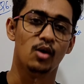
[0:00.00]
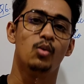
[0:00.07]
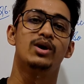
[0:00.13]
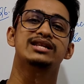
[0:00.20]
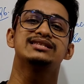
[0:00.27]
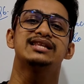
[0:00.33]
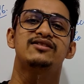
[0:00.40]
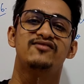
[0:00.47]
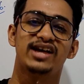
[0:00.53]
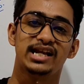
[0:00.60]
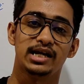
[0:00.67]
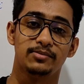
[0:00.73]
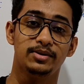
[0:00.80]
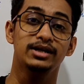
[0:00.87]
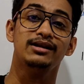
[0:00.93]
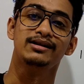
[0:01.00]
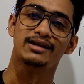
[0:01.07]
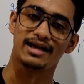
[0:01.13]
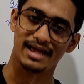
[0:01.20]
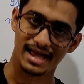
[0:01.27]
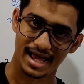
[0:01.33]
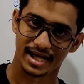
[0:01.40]
What is that variable?
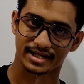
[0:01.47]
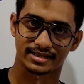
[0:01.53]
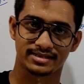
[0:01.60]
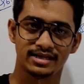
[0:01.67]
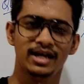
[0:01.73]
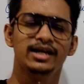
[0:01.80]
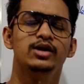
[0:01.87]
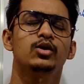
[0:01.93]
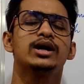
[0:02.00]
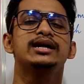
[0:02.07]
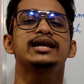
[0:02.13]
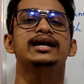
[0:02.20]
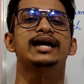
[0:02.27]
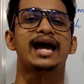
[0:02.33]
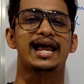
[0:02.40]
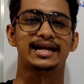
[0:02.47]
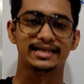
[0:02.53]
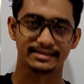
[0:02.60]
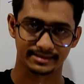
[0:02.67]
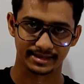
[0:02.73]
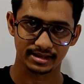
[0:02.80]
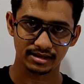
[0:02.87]
X. You can take
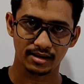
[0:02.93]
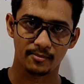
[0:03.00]
anything,